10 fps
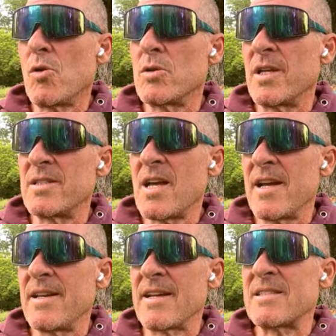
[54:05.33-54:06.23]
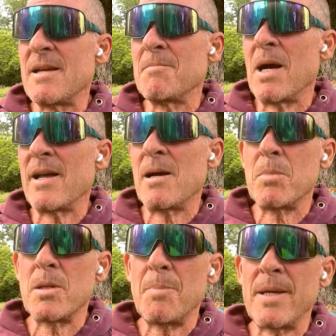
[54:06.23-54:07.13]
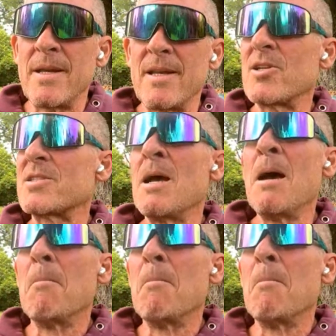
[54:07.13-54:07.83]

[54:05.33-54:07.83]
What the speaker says: holding TitanX, in my humble opinion, because